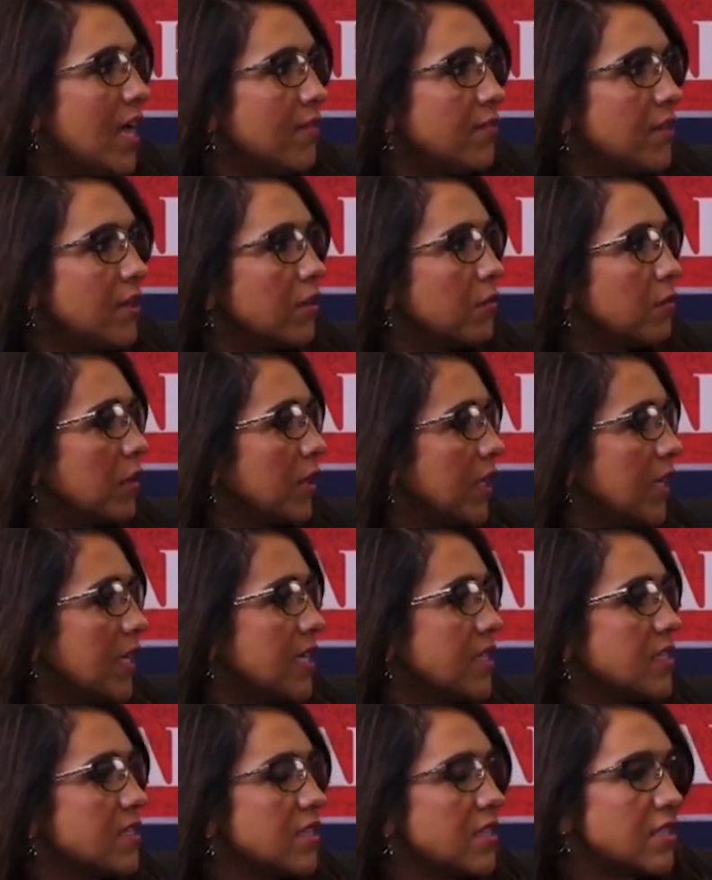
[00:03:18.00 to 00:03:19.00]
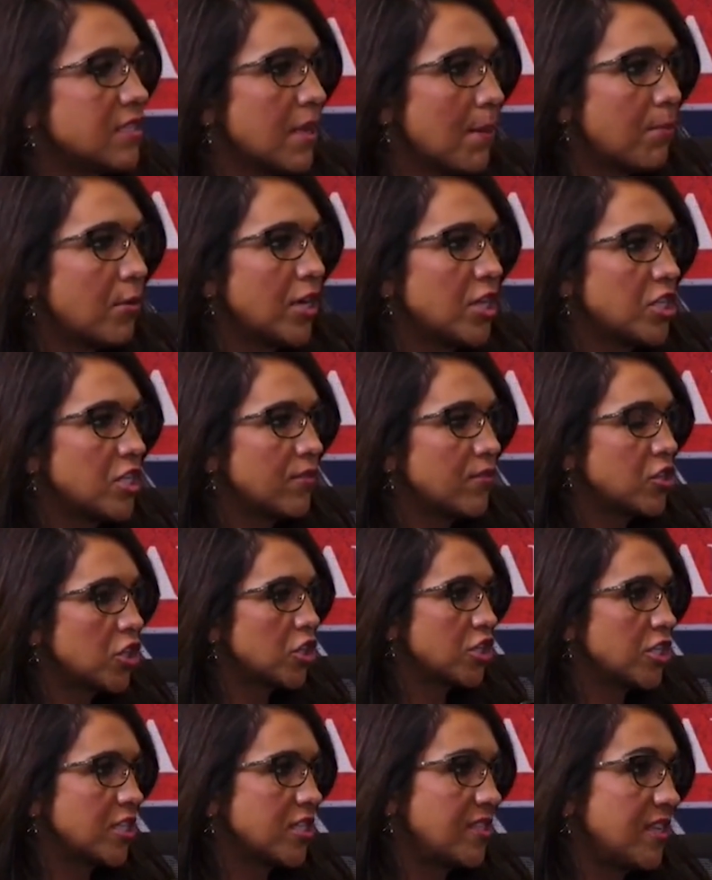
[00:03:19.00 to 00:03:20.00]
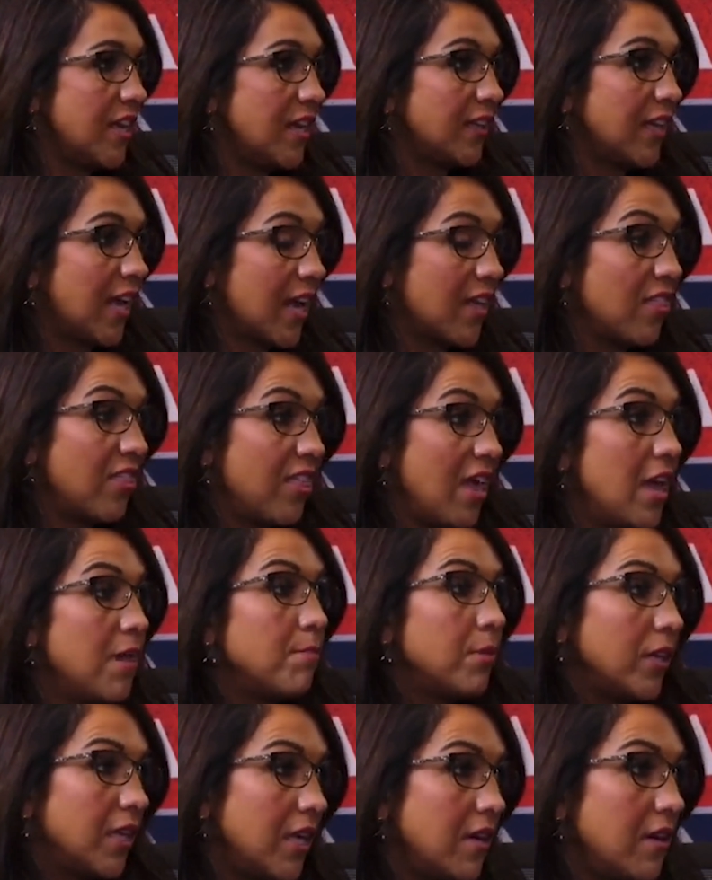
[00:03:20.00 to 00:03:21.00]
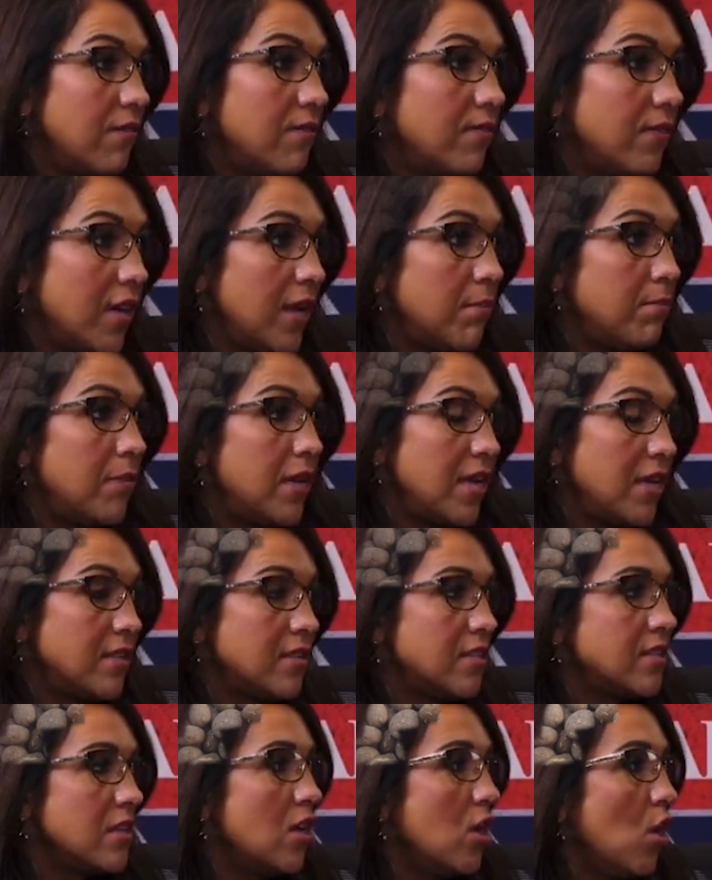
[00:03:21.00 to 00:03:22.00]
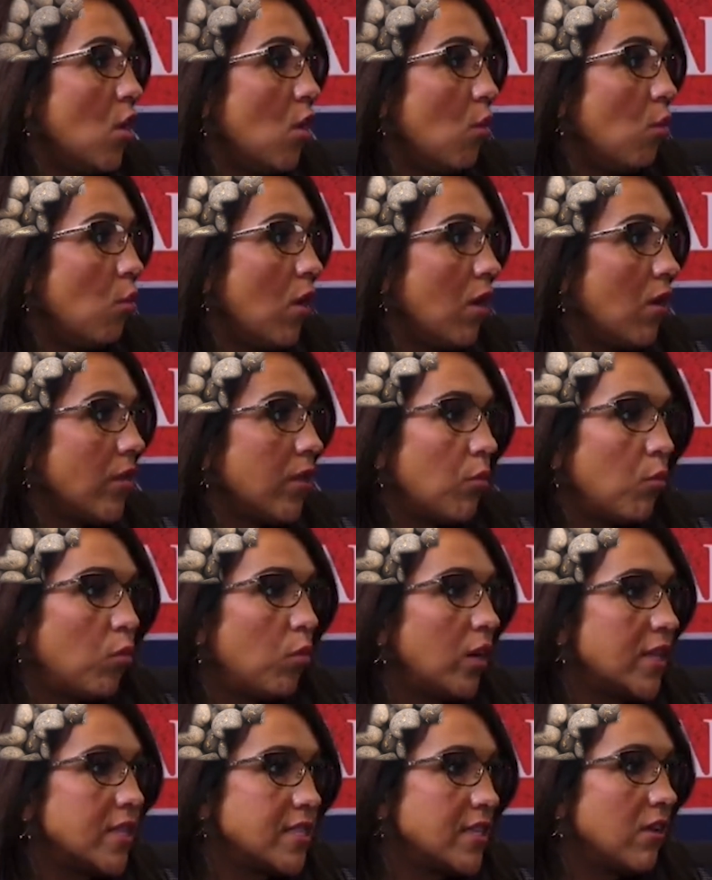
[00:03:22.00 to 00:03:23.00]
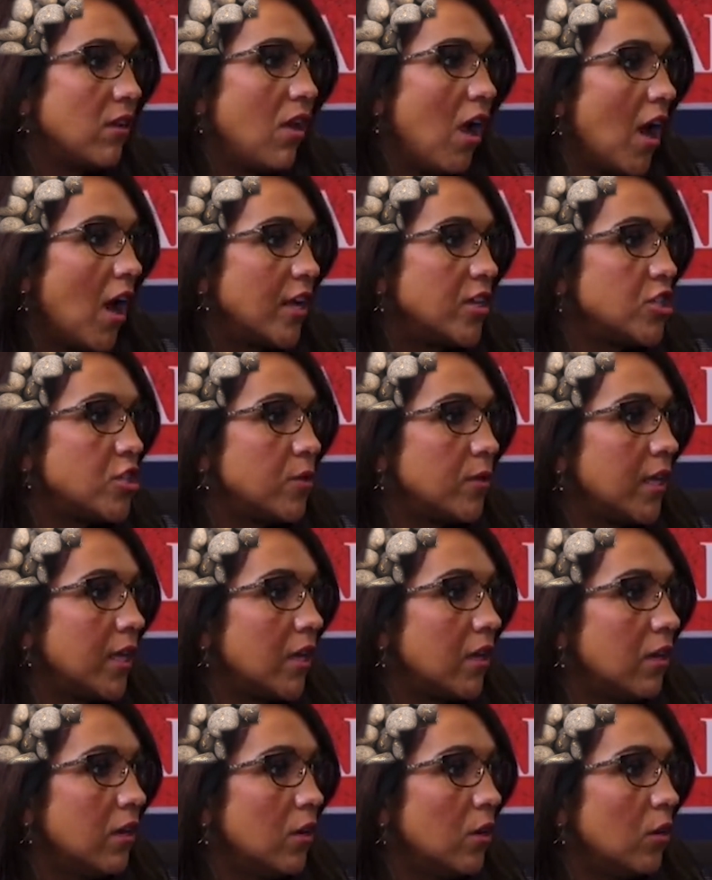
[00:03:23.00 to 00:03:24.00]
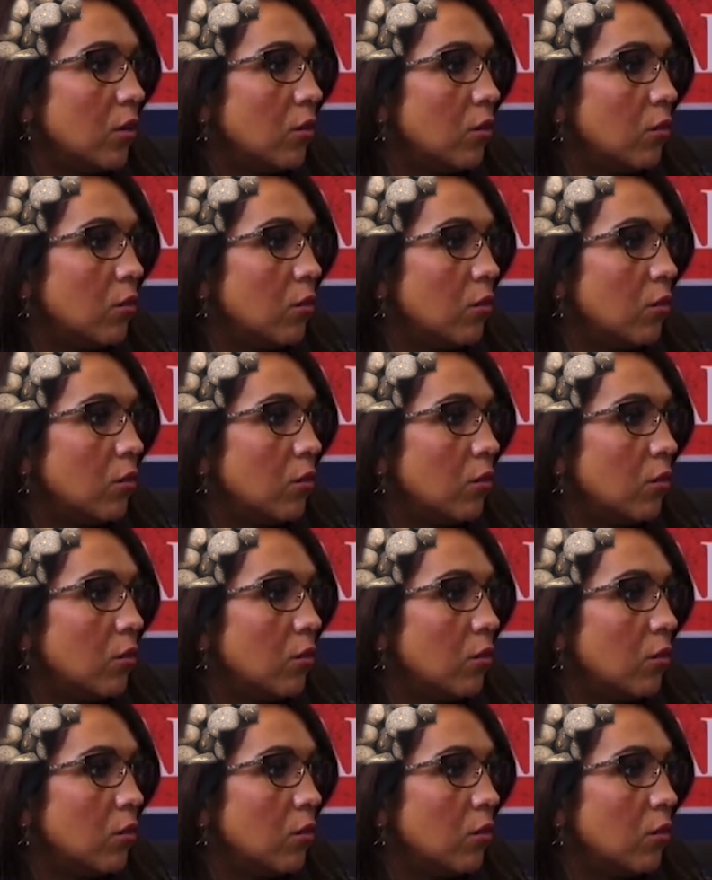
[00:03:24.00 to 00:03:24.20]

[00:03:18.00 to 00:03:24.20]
The woman is a fool, Colorado. Why, oh, why? What have we ever done to deserve